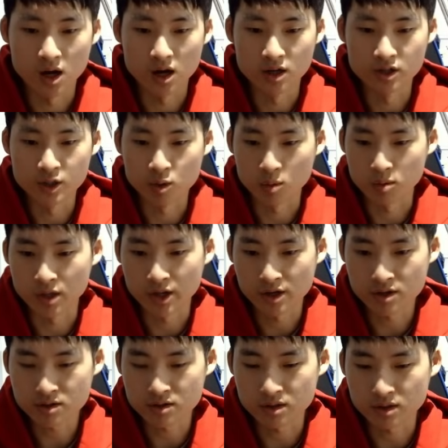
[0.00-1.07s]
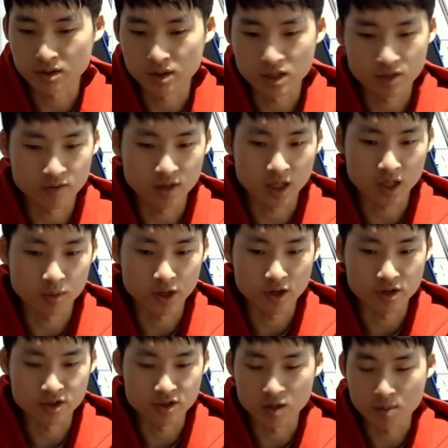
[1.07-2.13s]
newer players, even like
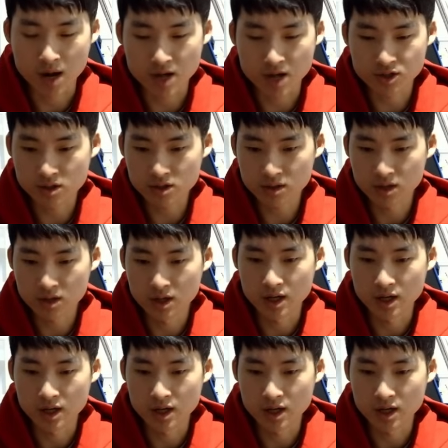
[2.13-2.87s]
players in your masters.